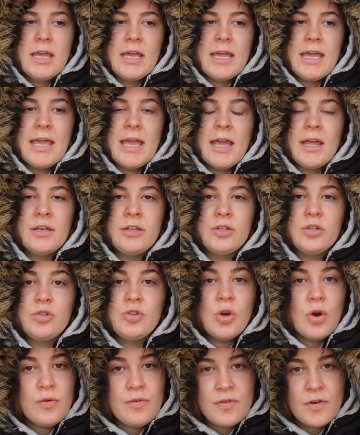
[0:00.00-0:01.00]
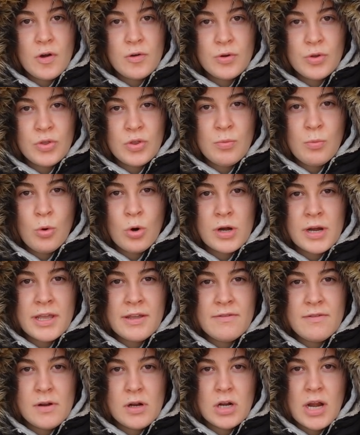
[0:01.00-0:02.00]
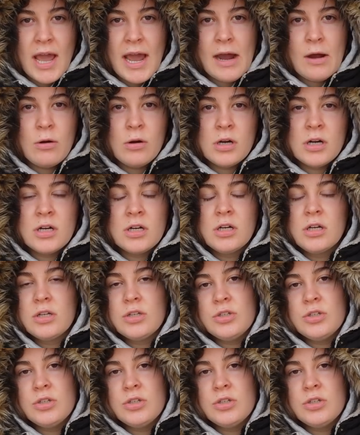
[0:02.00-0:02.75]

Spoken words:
and no phone in the morning for an hour,